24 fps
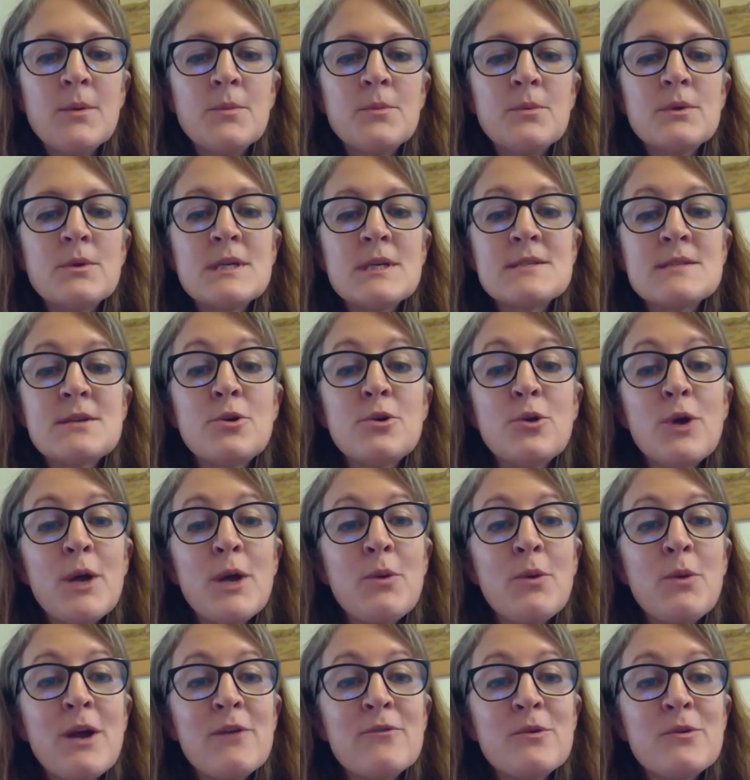It's a great
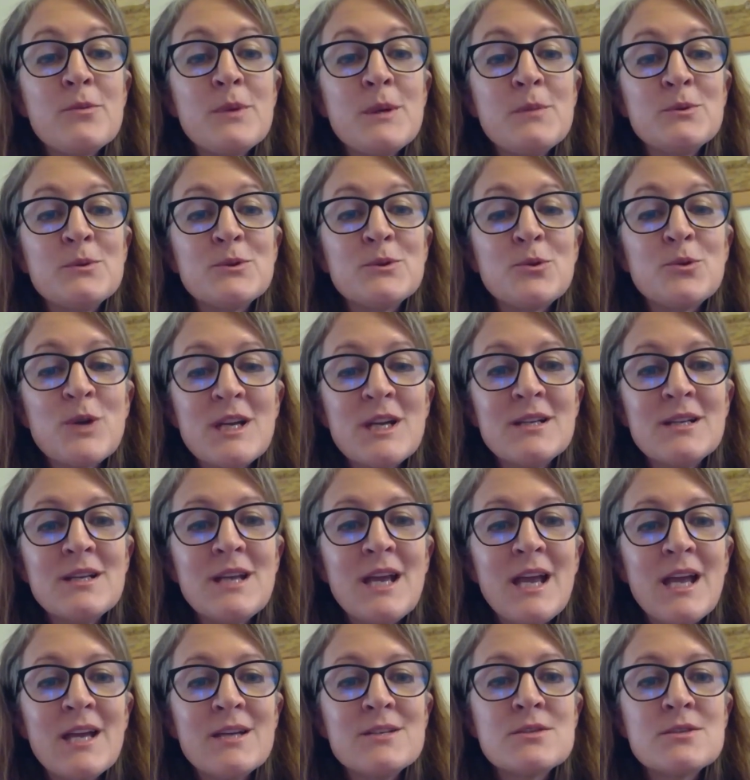way for people to
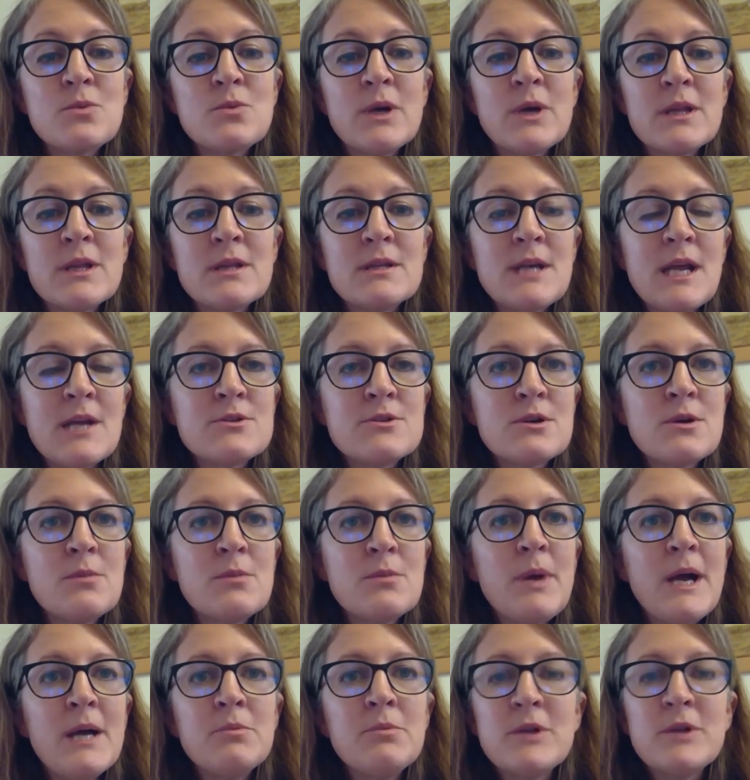re-engage with nature
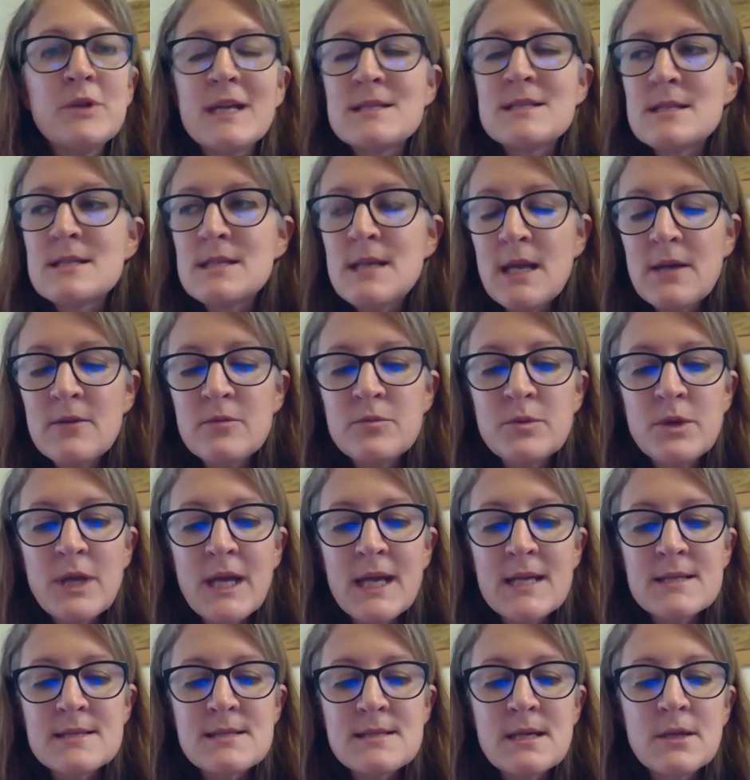by planting native
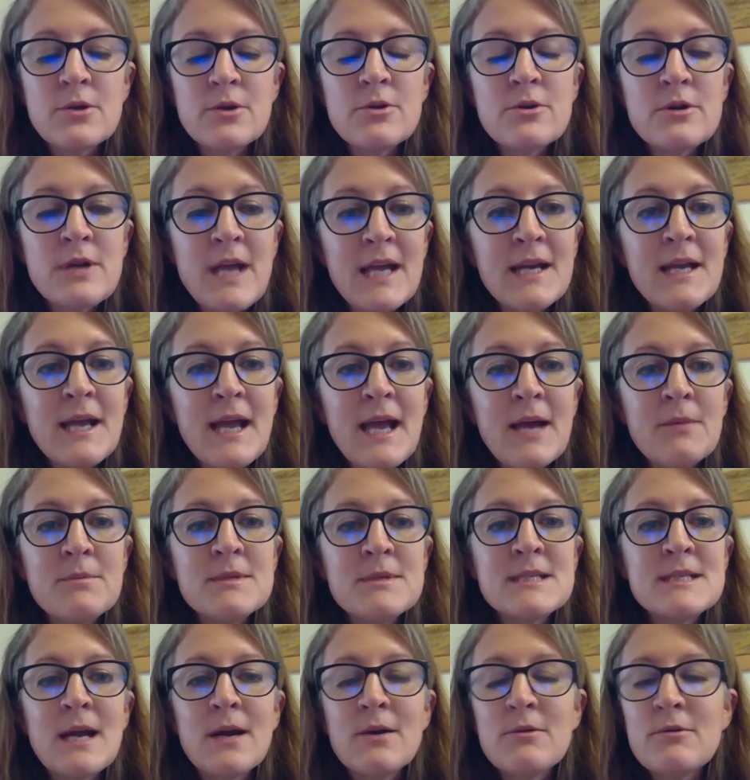plants and creating
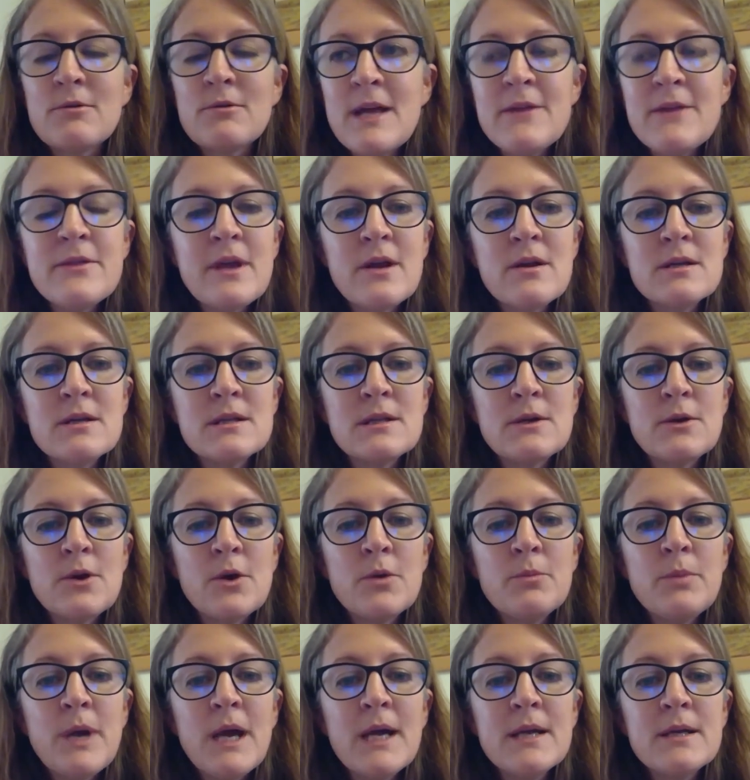habitat right there in their
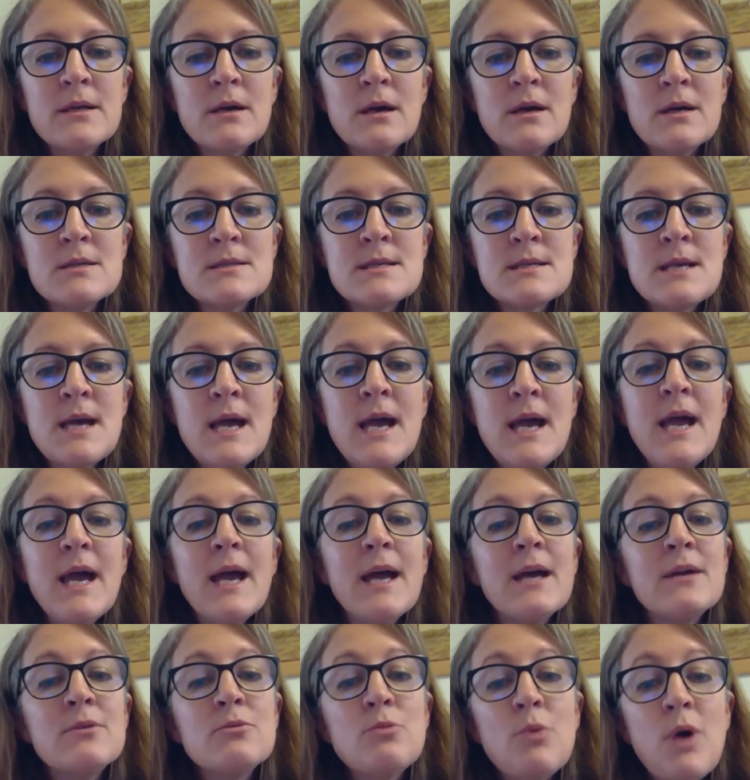own backyards,
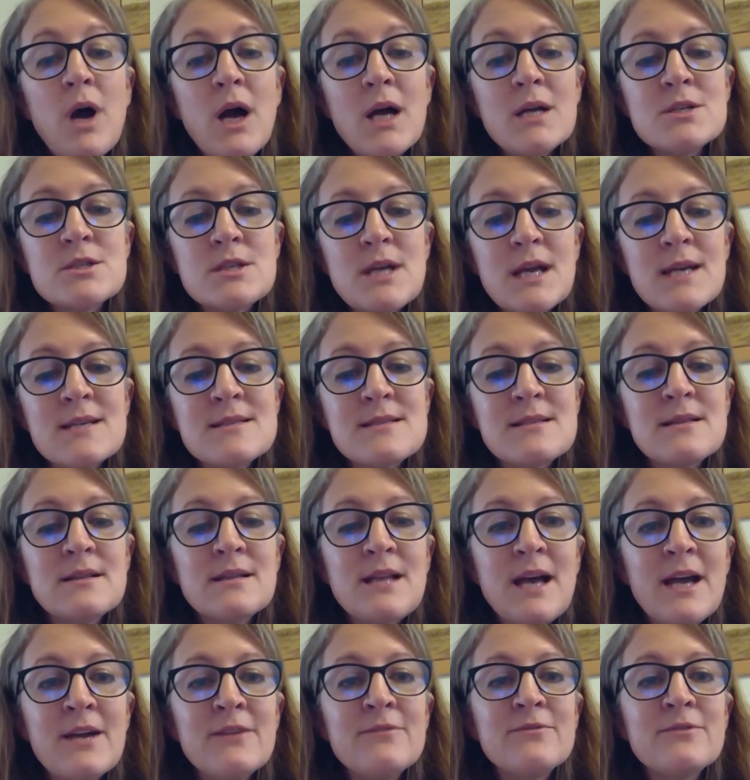and watch as the
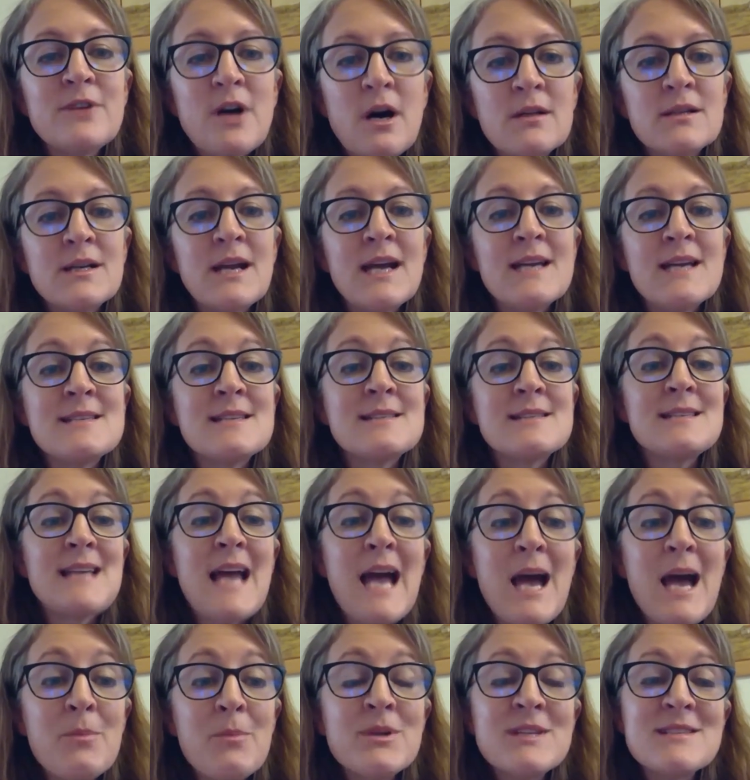life colonizes. It
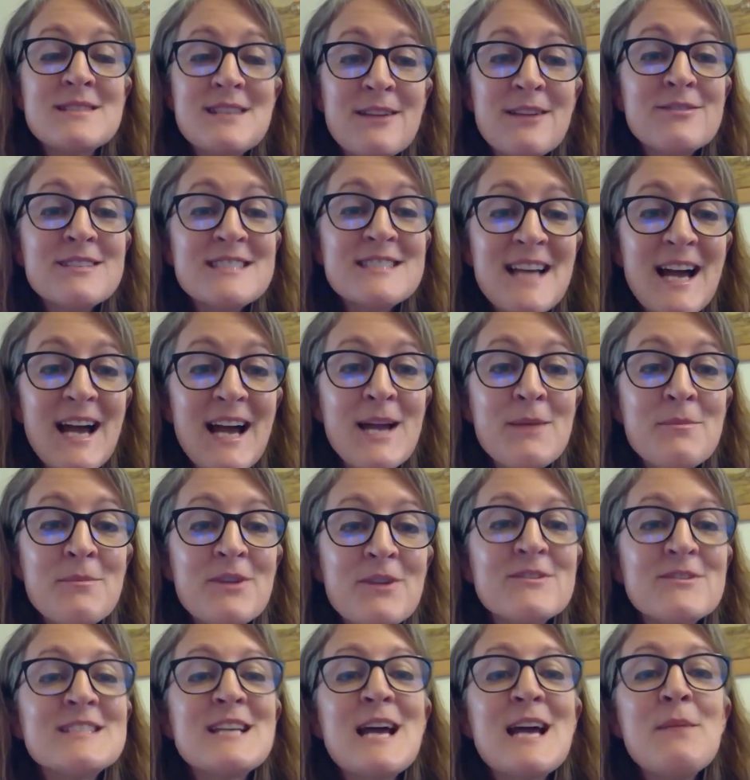happens every time
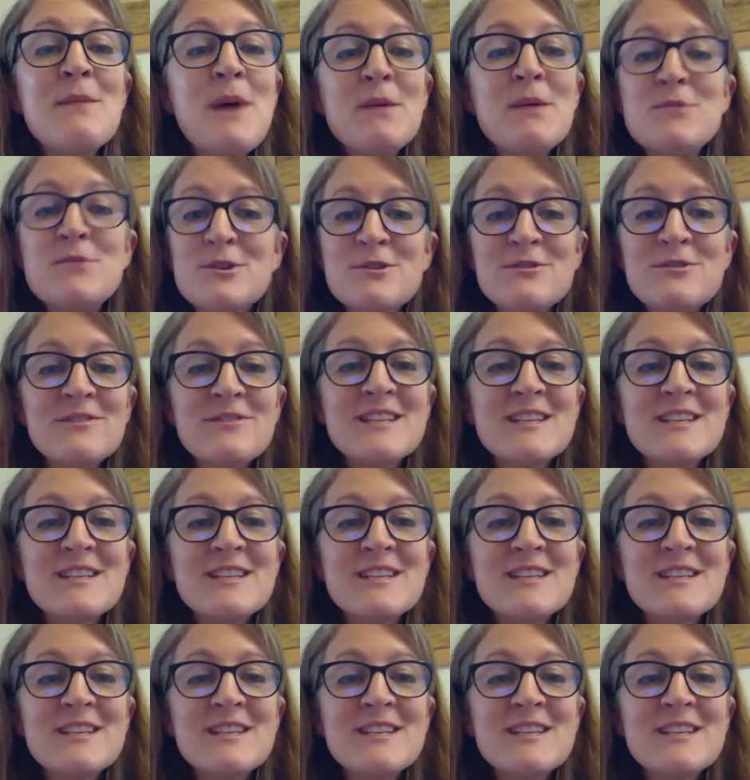I move.